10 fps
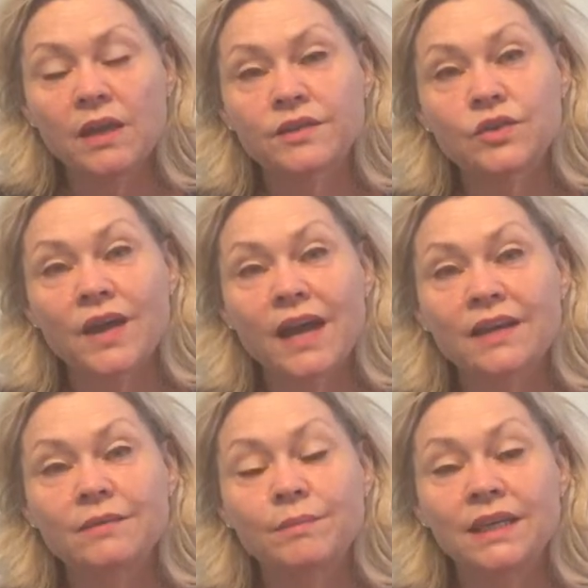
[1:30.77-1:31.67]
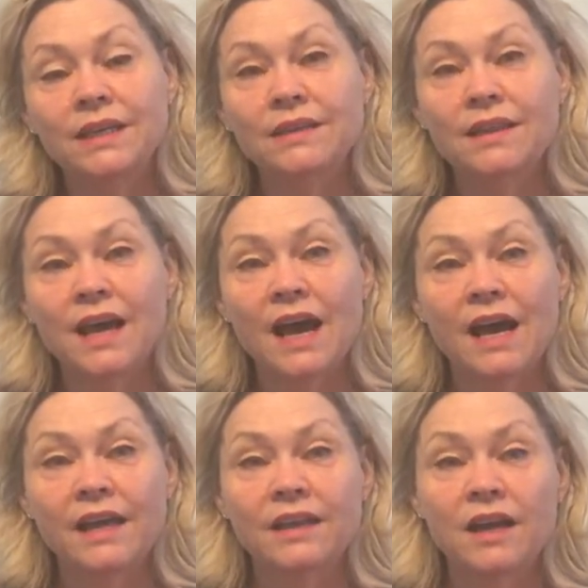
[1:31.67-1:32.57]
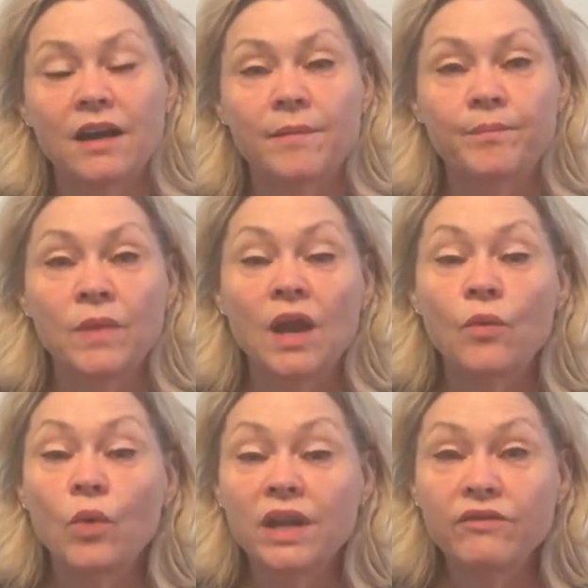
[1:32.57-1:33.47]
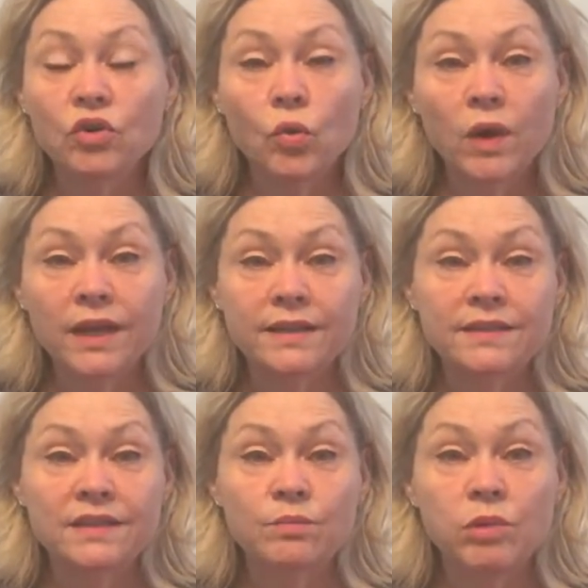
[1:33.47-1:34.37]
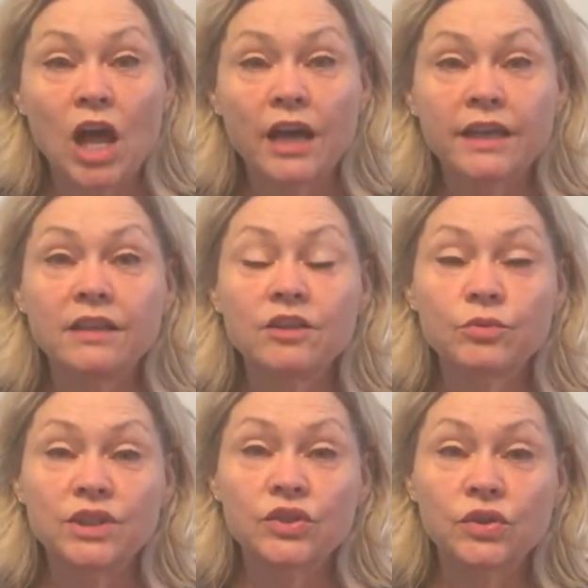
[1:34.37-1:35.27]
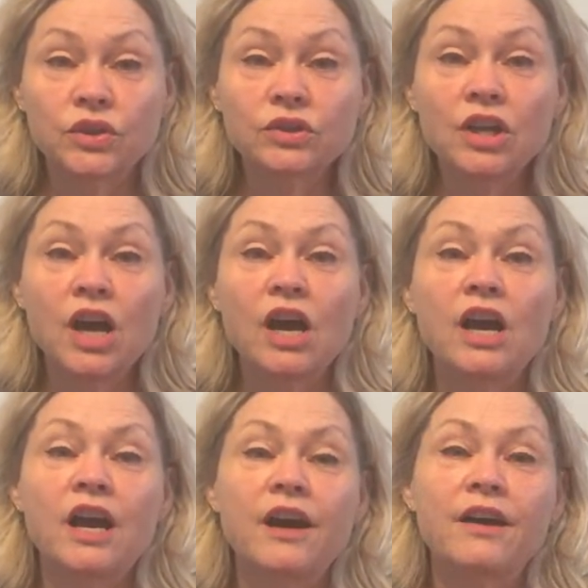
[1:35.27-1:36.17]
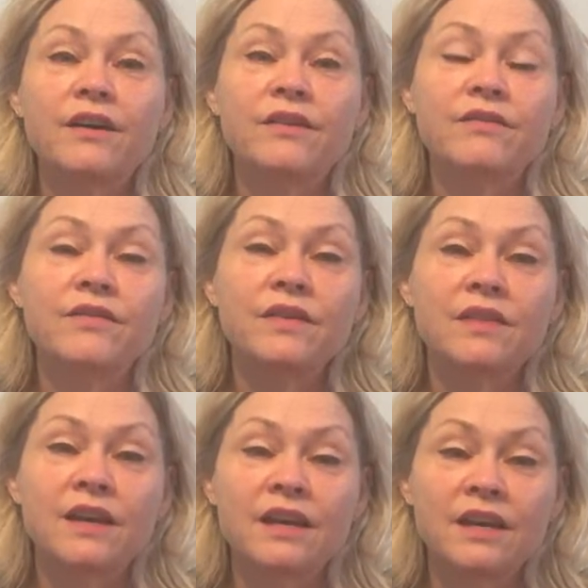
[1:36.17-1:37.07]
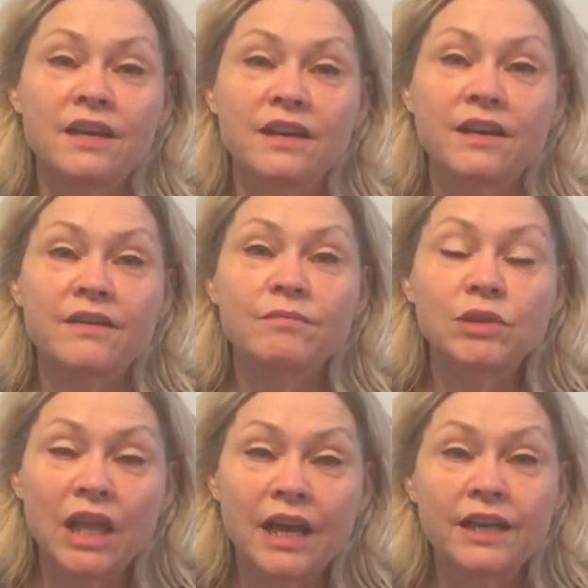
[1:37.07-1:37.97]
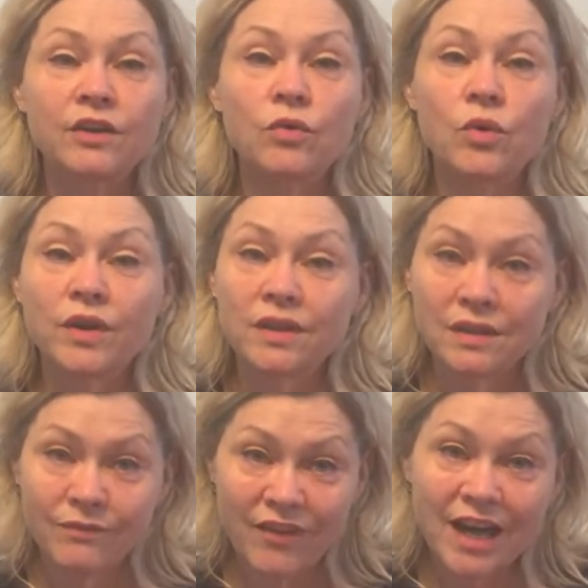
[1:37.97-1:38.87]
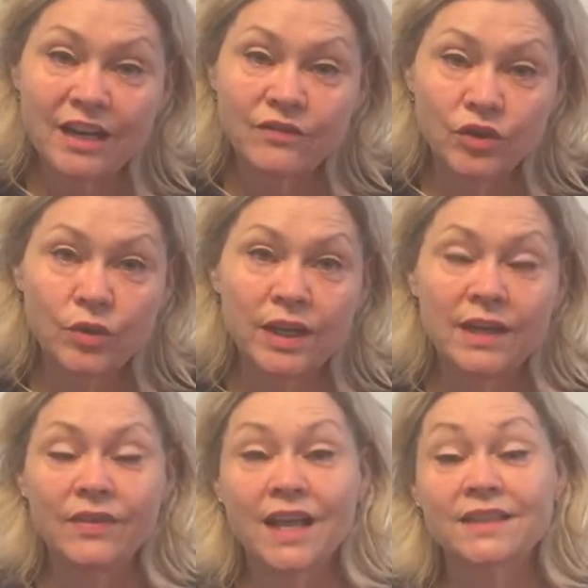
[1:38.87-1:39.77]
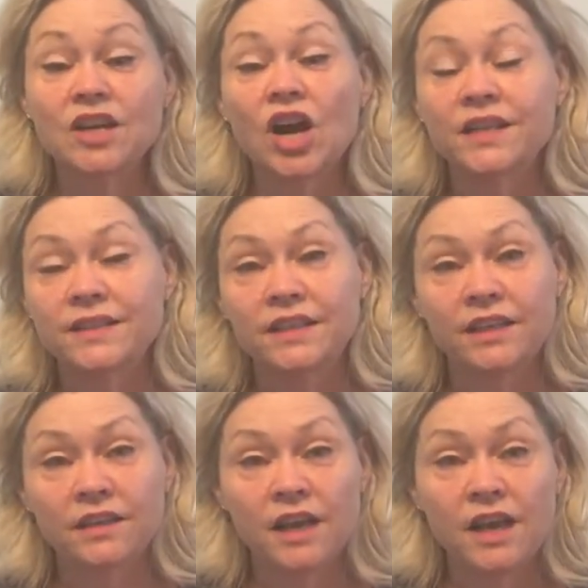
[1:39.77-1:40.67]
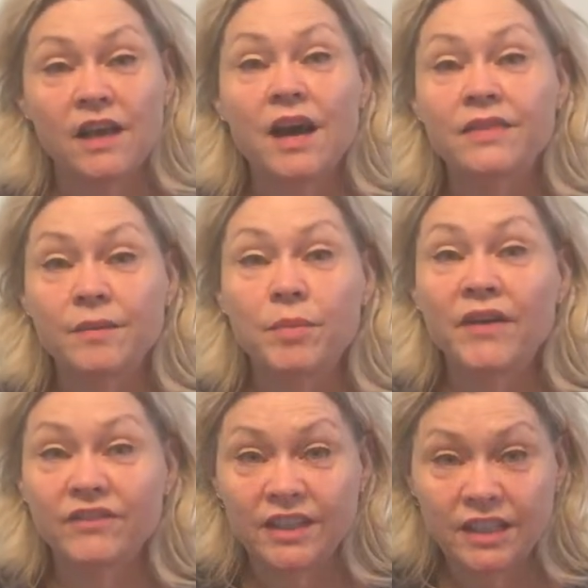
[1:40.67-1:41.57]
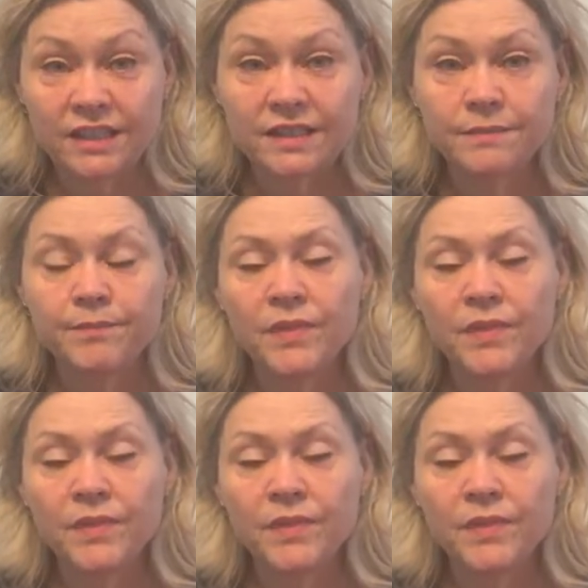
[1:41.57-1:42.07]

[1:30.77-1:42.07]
So that could mean that one of your organs is blocking the return of the blood or the lymphatic fluid, and that's causing the puffiness.